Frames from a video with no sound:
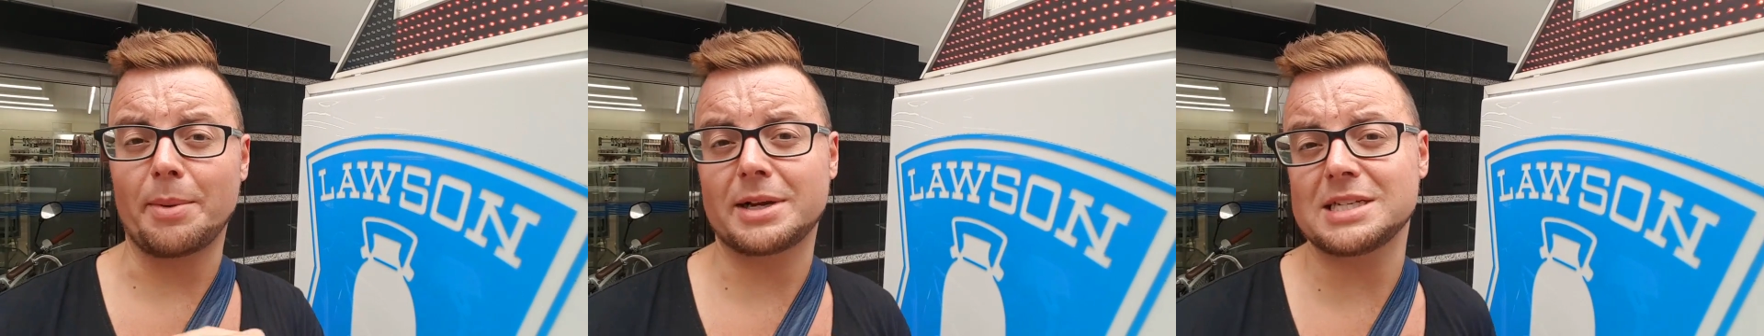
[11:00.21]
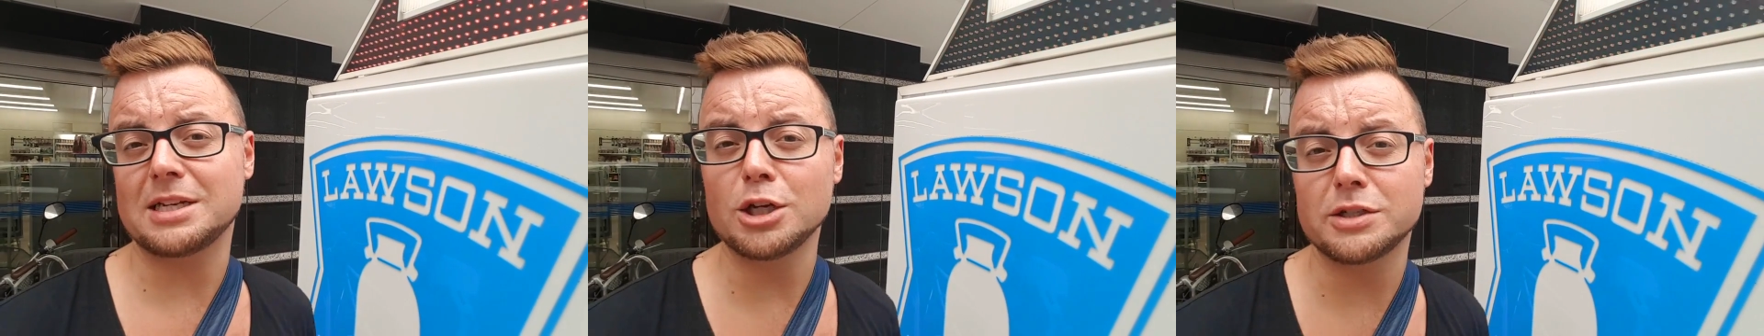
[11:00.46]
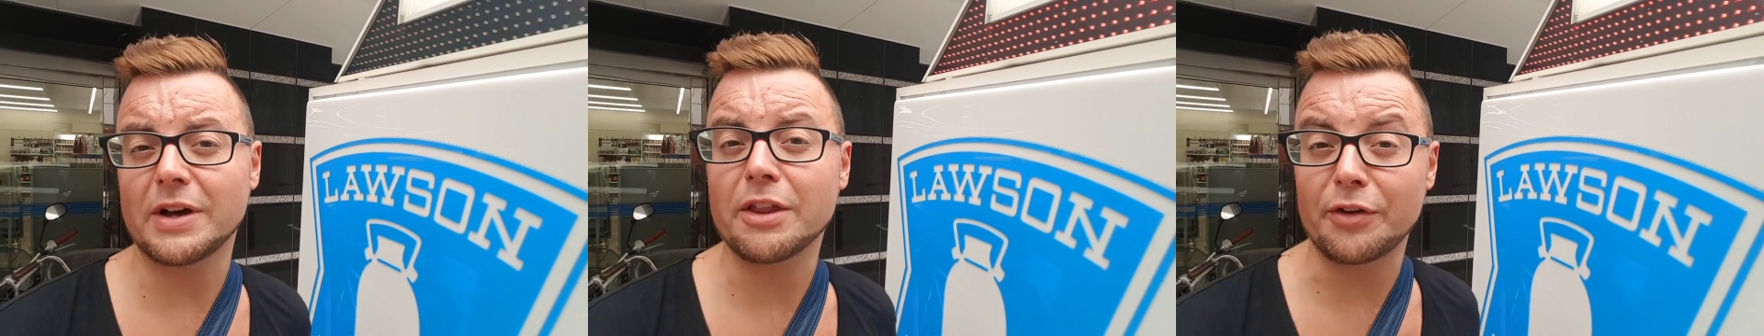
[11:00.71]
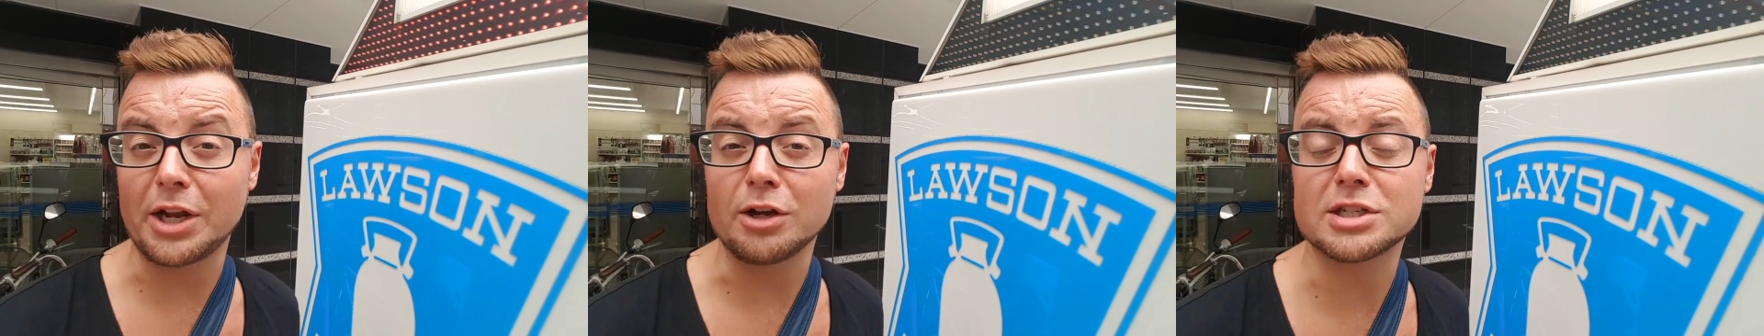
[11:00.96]
because loads of other
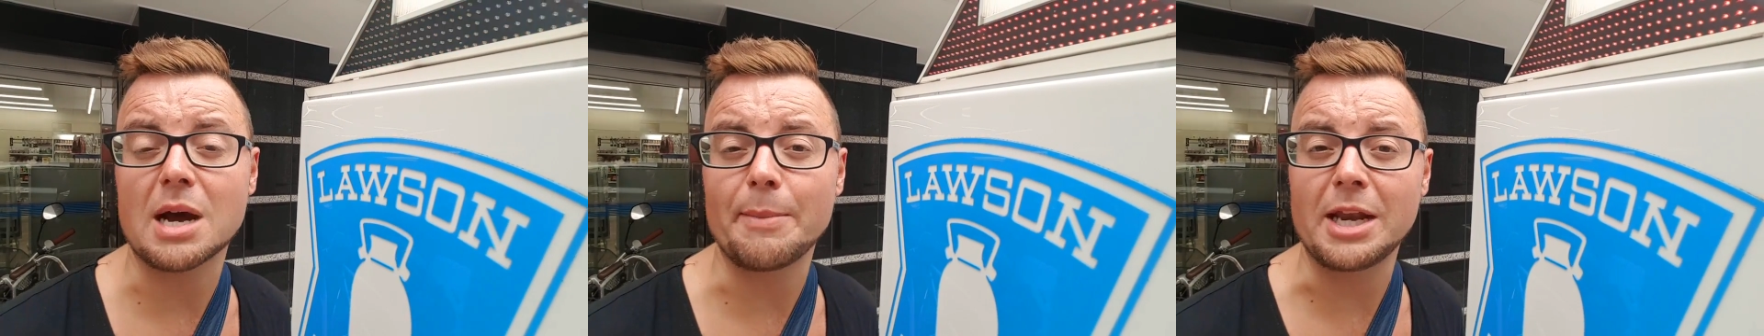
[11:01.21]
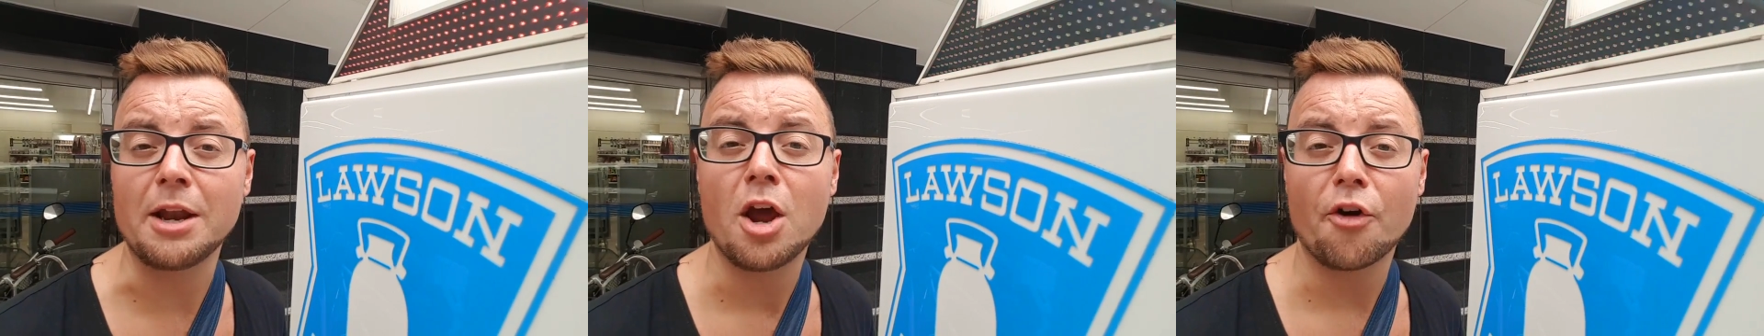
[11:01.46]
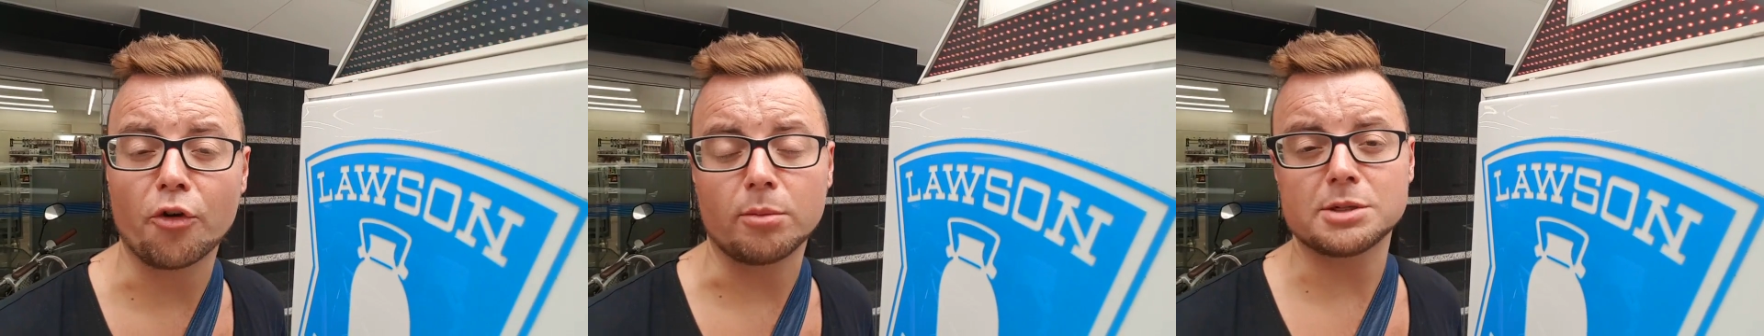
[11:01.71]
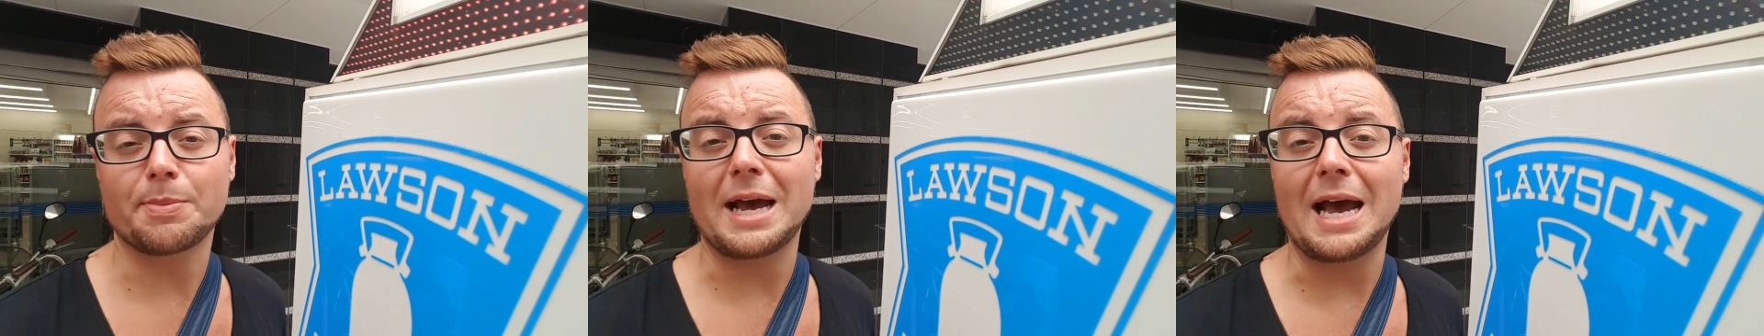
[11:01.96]
videos come in from
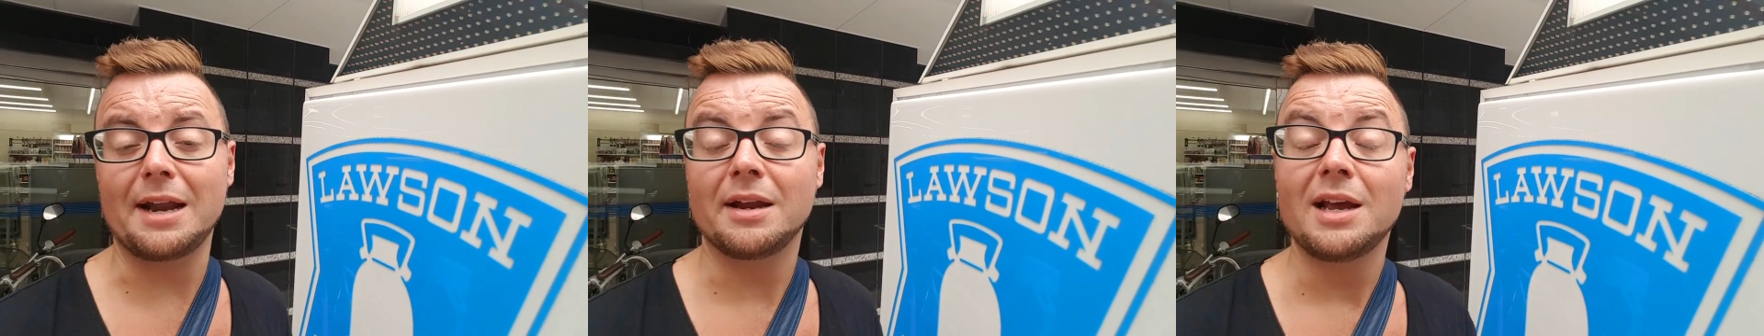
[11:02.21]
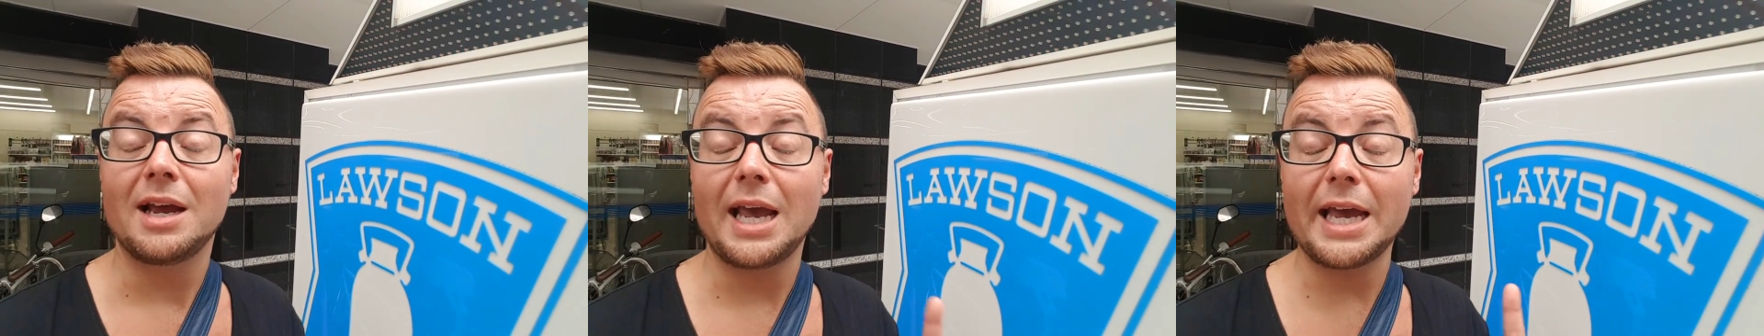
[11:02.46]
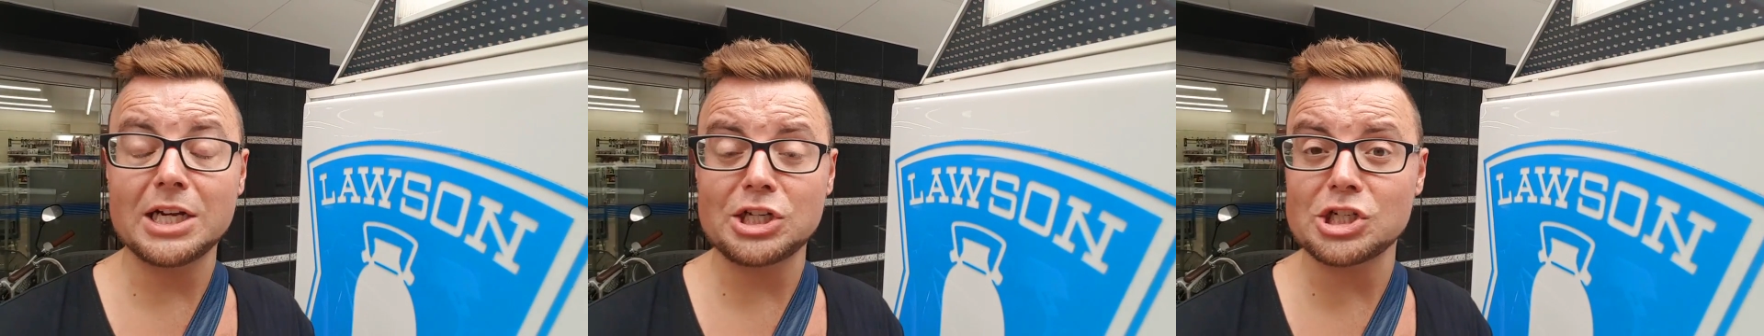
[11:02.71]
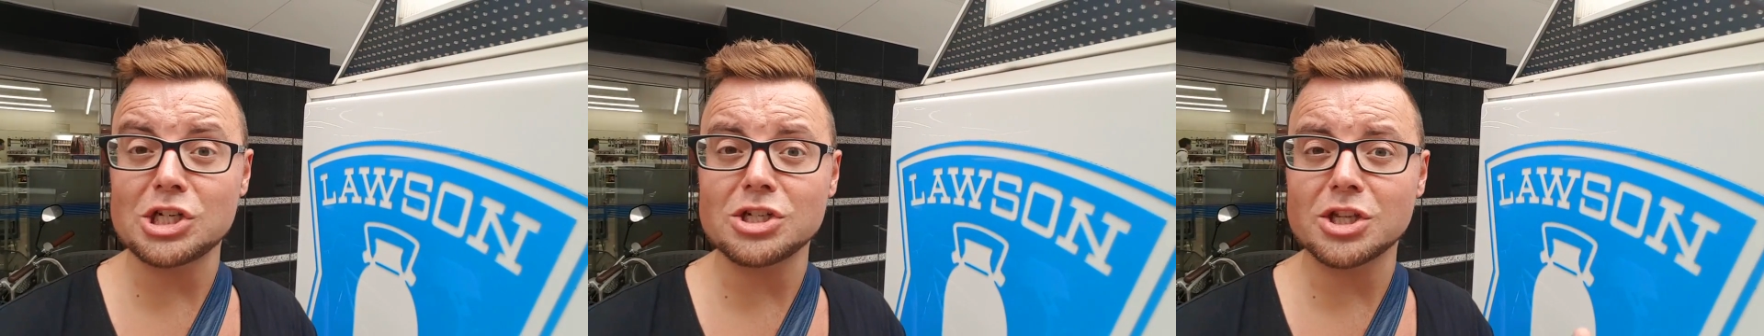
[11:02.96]
Japan in
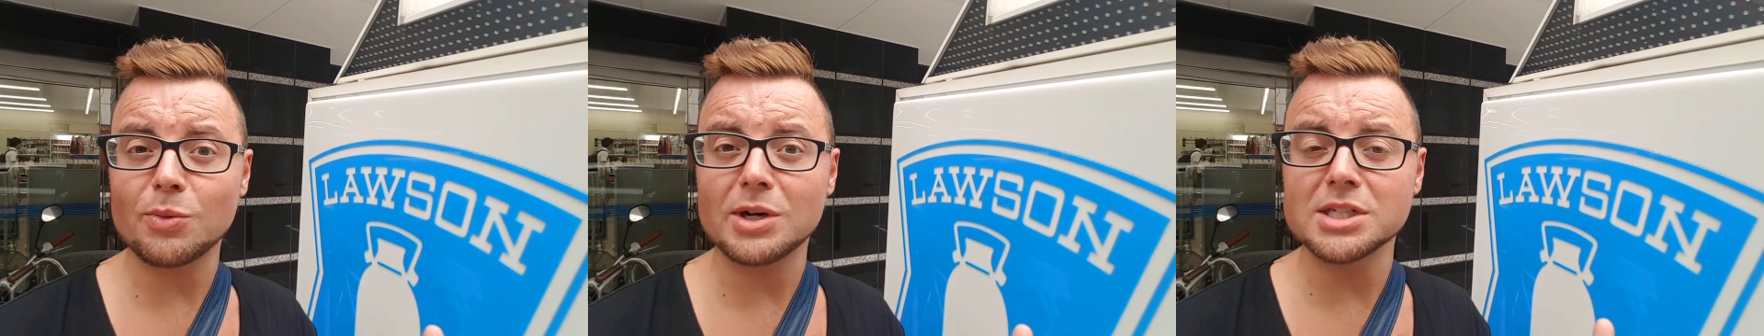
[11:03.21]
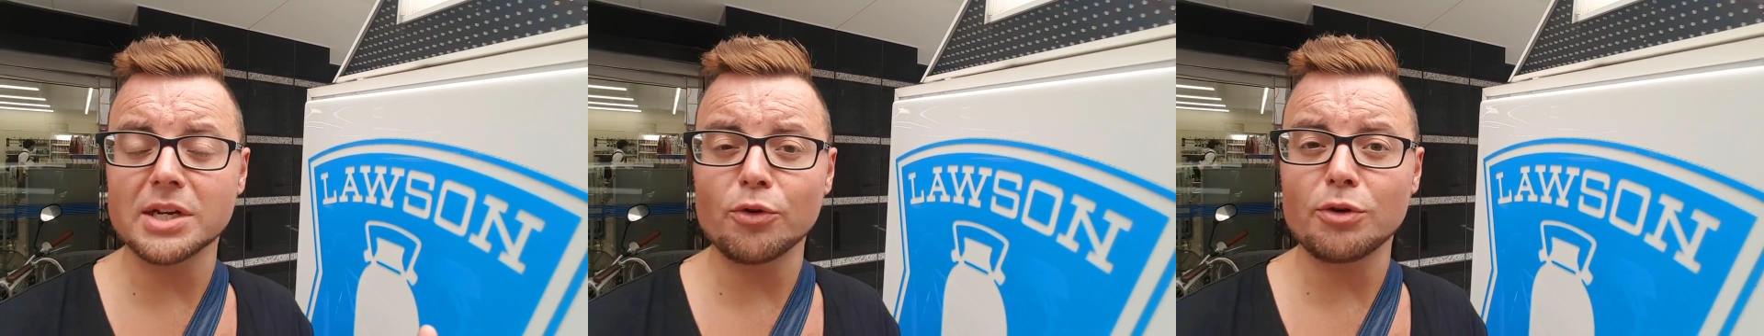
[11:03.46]
addition to the ones I've